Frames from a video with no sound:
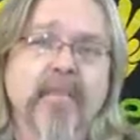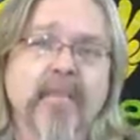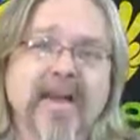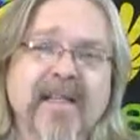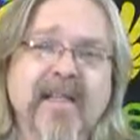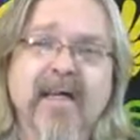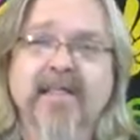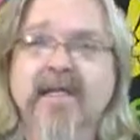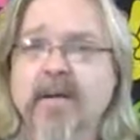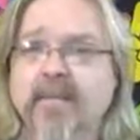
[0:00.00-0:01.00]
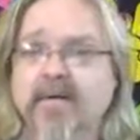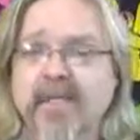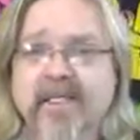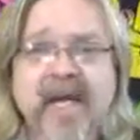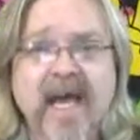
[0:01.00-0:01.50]
But the temperature of
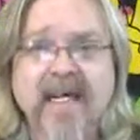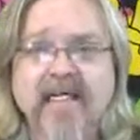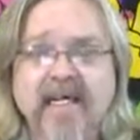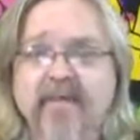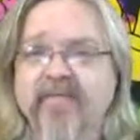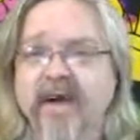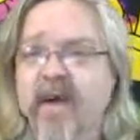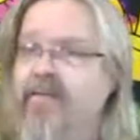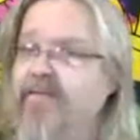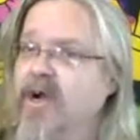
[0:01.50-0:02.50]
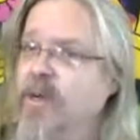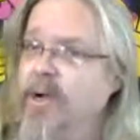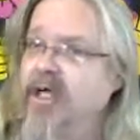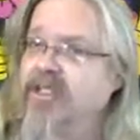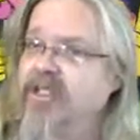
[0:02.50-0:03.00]
the tank didn't vary very
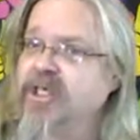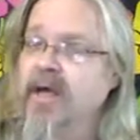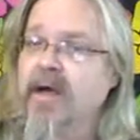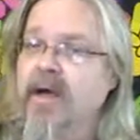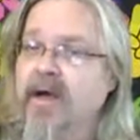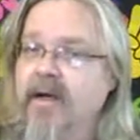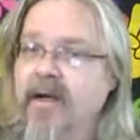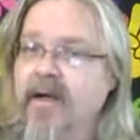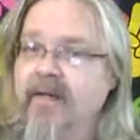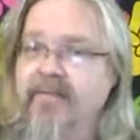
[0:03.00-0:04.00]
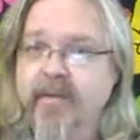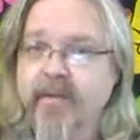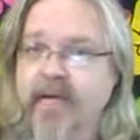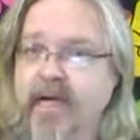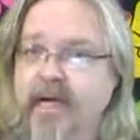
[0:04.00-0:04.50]
much. Not enough to
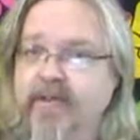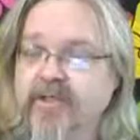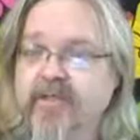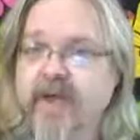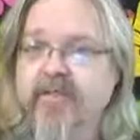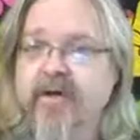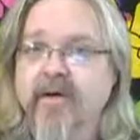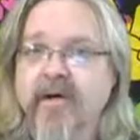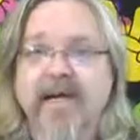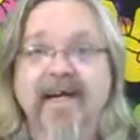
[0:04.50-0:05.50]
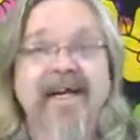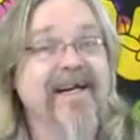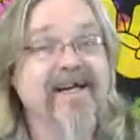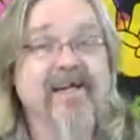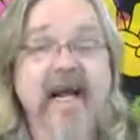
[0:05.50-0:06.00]
be announced or whatever. It
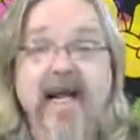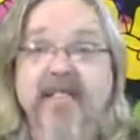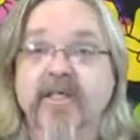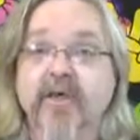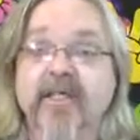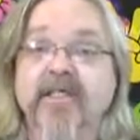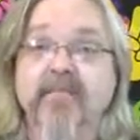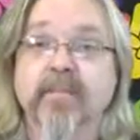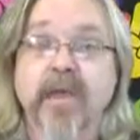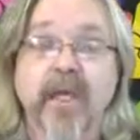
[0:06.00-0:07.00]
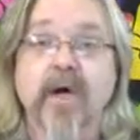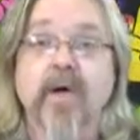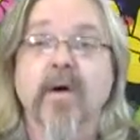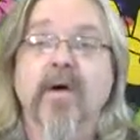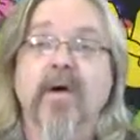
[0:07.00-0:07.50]
is 8 degrees
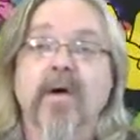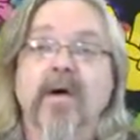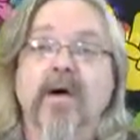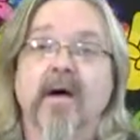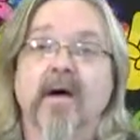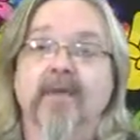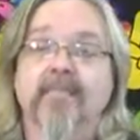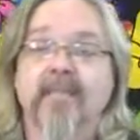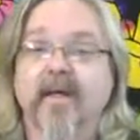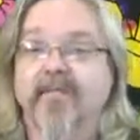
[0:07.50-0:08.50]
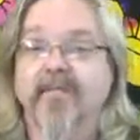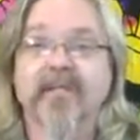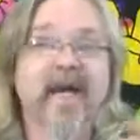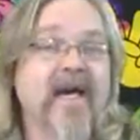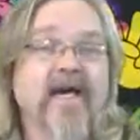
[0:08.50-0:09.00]
below
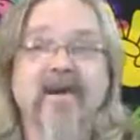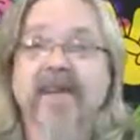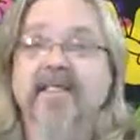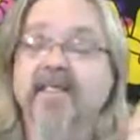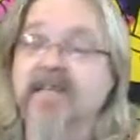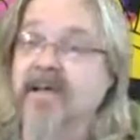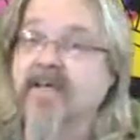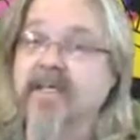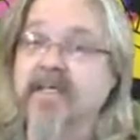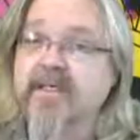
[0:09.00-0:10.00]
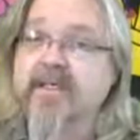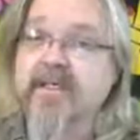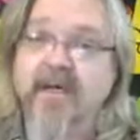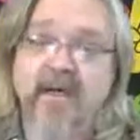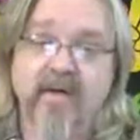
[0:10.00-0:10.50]
negative 8
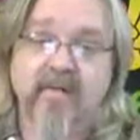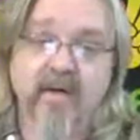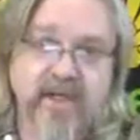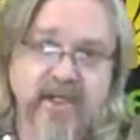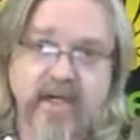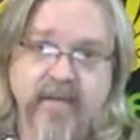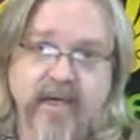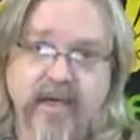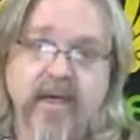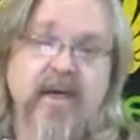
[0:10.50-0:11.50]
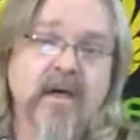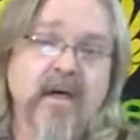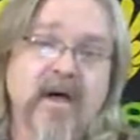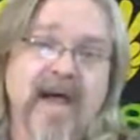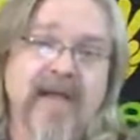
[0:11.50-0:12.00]
Celsius in Fukushima
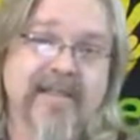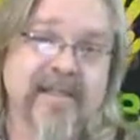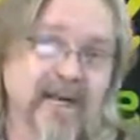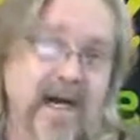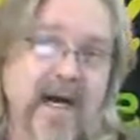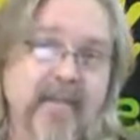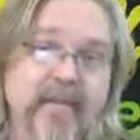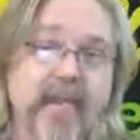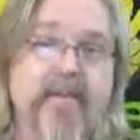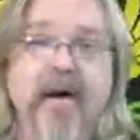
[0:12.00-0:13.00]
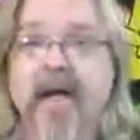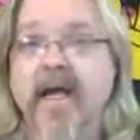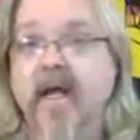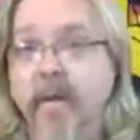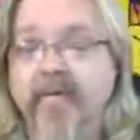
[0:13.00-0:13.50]
at the time, and that might
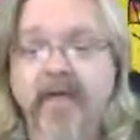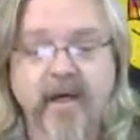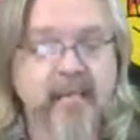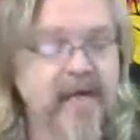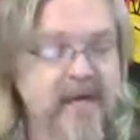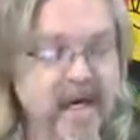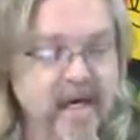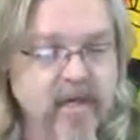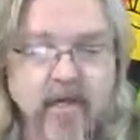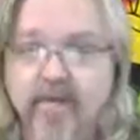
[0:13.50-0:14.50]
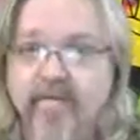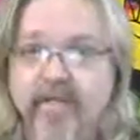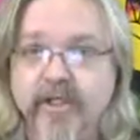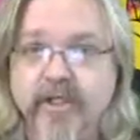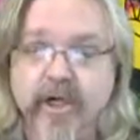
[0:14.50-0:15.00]
have helped to keep the tank cool for
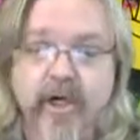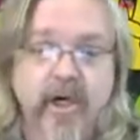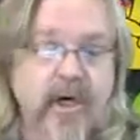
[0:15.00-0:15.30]
sure.